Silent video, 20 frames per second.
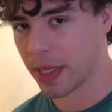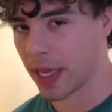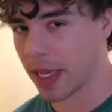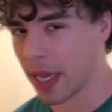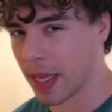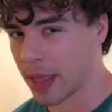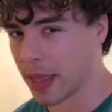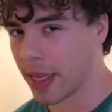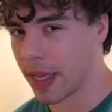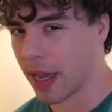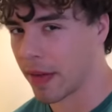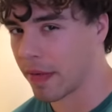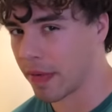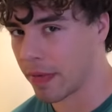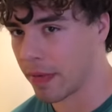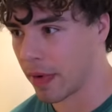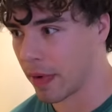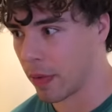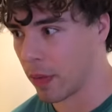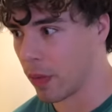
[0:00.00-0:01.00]
like I think I've,
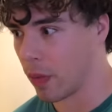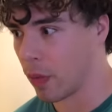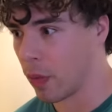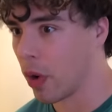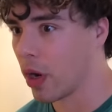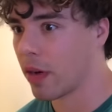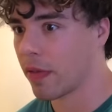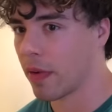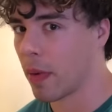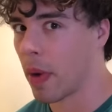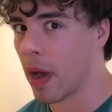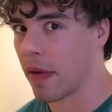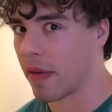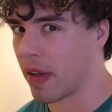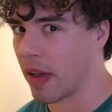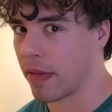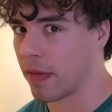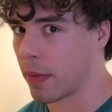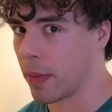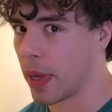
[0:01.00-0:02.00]
one of them I've
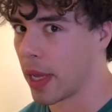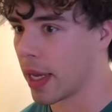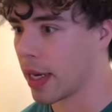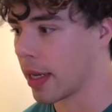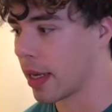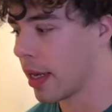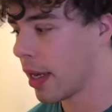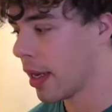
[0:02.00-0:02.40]
ever made.